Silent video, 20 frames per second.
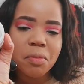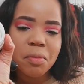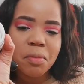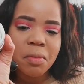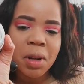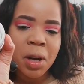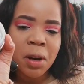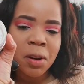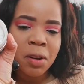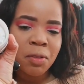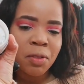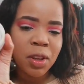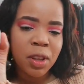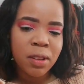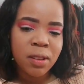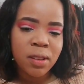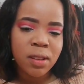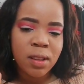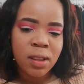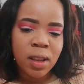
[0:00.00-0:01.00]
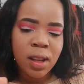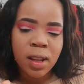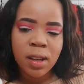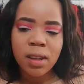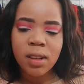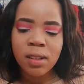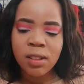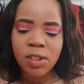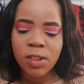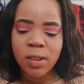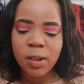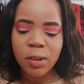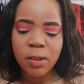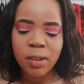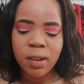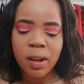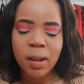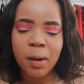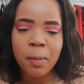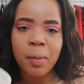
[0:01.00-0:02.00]
I don't know if you can see that, it just looks a
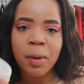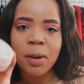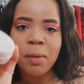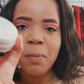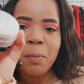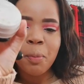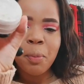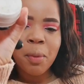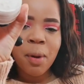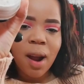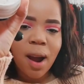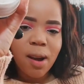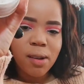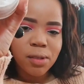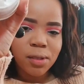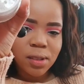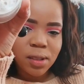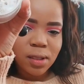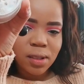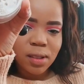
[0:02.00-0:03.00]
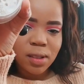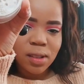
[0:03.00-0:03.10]
little bit brown.